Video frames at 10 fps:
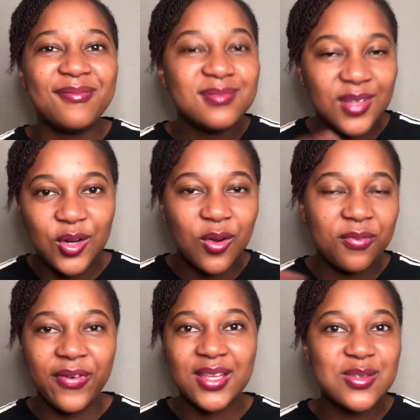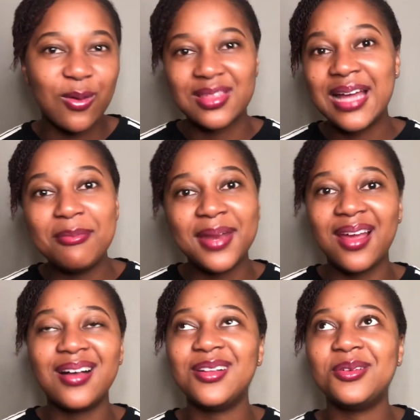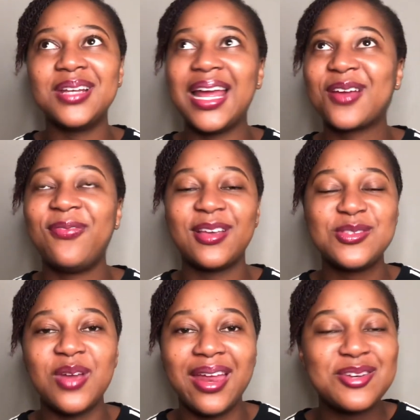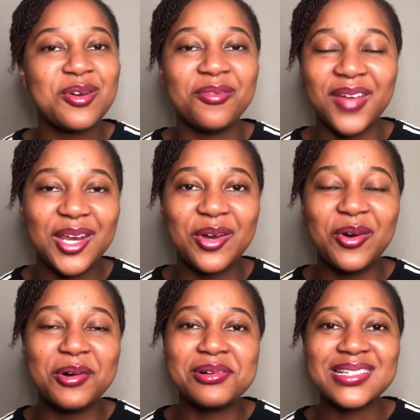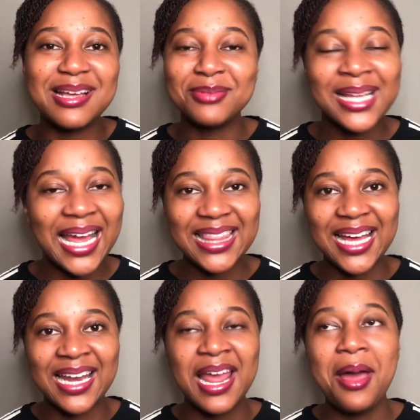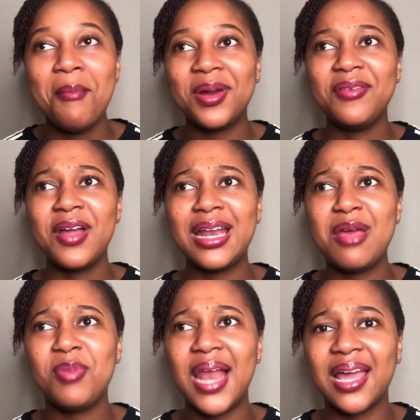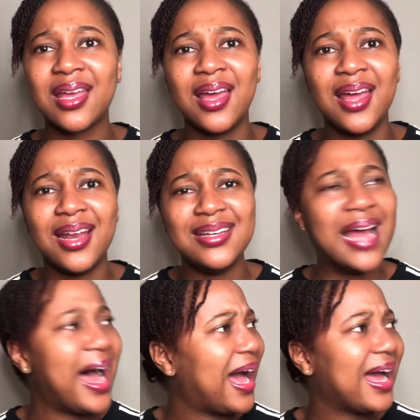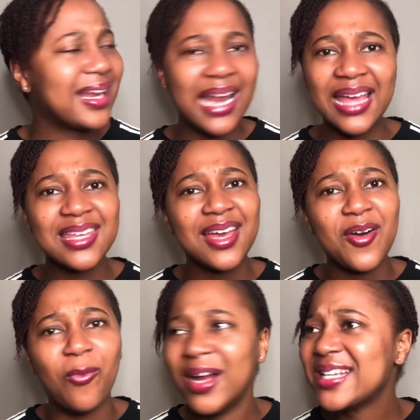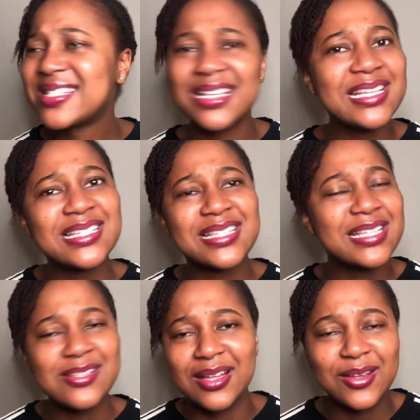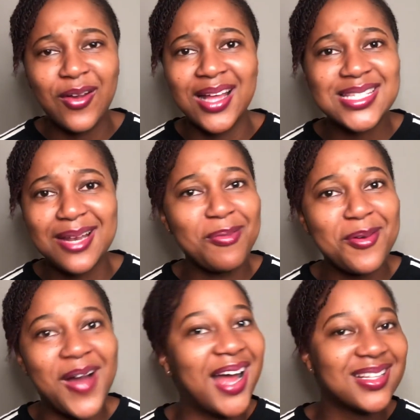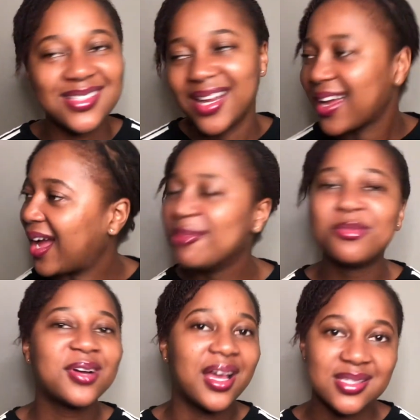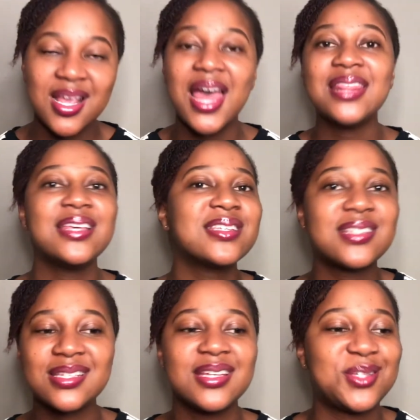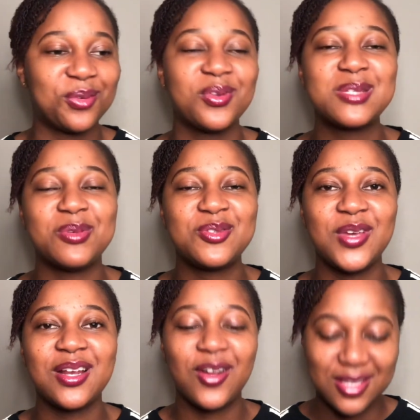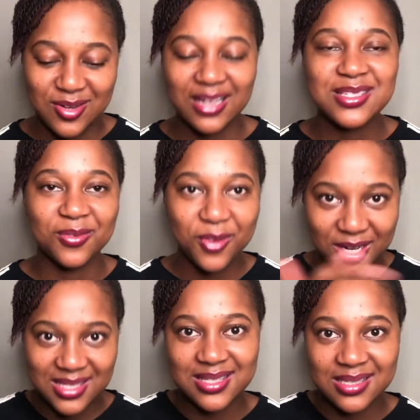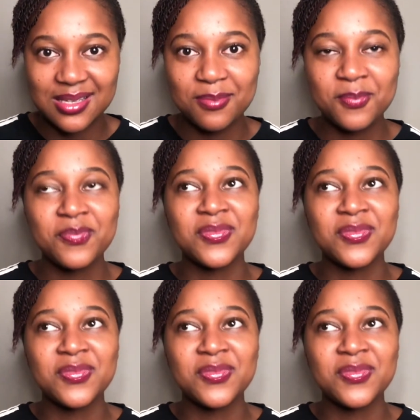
you know, fix your thumbnail or like fix your intro video or something like that. But if you're gonna be like, nah, like, what is this? This is not the content we want. Like, guys, there's just a difference between constructive criticism